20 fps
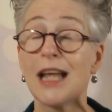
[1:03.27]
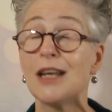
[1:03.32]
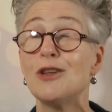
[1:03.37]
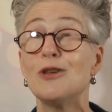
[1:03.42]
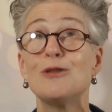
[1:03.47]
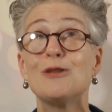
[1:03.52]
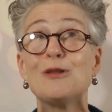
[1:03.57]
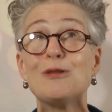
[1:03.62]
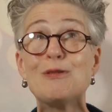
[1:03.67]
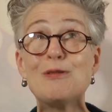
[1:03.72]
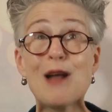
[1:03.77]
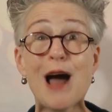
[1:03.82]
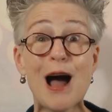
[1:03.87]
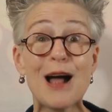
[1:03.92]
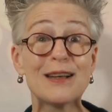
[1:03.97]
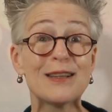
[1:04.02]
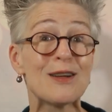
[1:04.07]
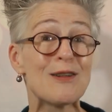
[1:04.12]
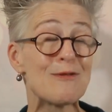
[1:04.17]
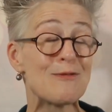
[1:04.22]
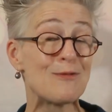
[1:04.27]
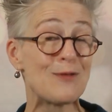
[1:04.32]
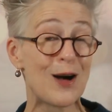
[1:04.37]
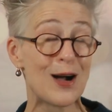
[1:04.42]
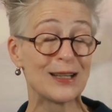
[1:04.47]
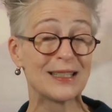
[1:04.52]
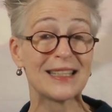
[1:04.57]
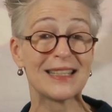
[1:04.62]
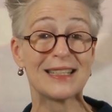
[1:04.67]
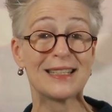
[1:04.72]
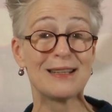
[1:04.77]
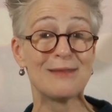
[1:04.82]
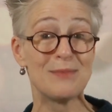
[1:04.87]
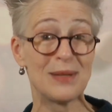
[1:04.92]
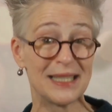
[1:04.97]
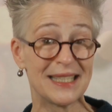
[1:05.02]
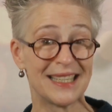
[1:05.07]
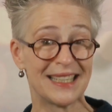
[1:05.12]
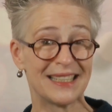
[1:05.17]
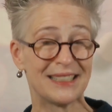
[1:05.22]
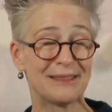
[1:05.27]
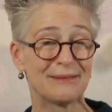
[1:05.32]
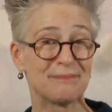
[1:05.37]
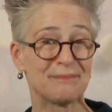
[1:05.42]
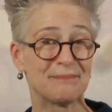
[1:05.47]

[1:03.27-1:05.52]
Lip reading: and you do not want to miss it.